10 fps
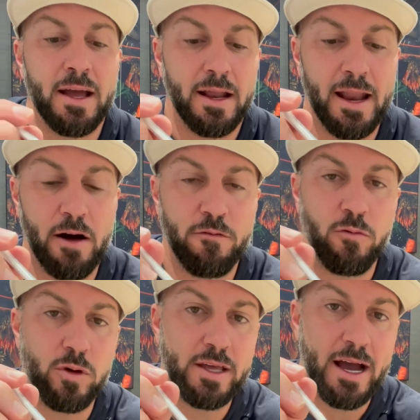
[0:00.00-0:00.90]
Now,
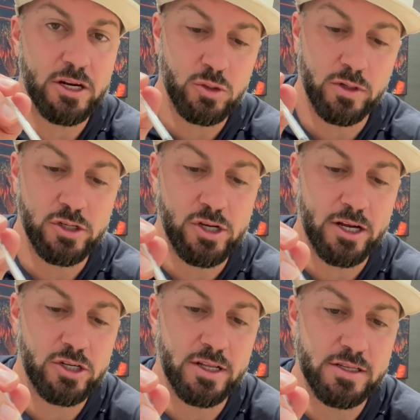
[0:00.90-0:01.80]
for the actual
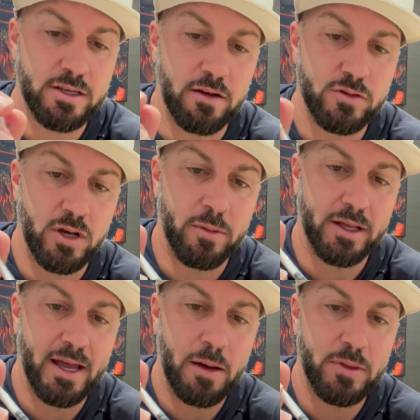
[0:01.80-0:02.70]
injection itself, so I'm going
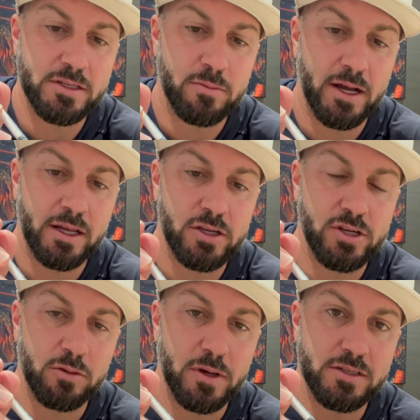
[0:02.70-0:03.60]
to cap this. I'm not going to
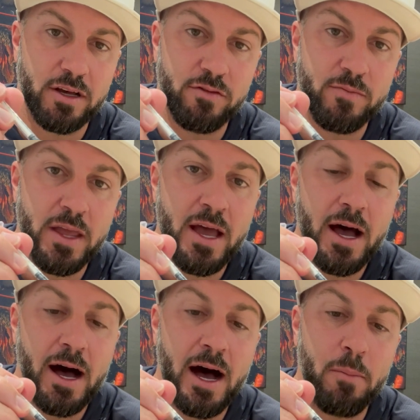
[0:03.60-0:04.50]
inject myself.
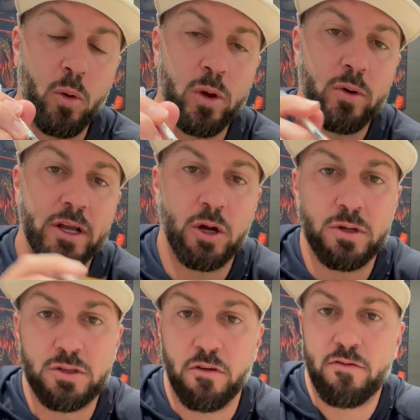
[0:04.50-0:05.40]
We want to go
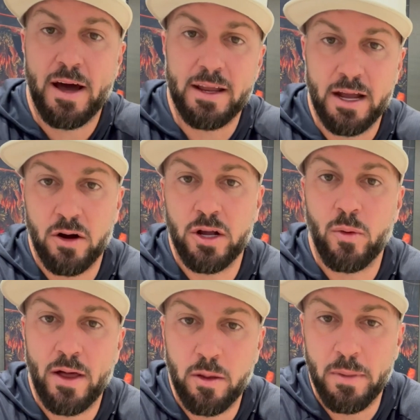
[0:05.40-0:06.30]
into a fatty area
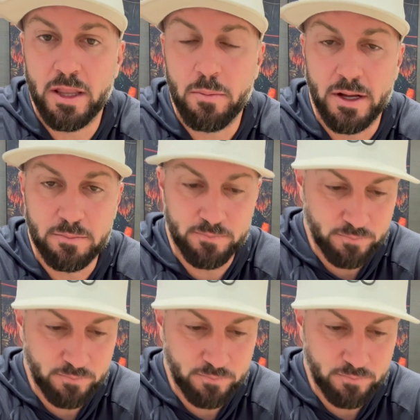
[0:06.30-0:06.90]
around the belly button.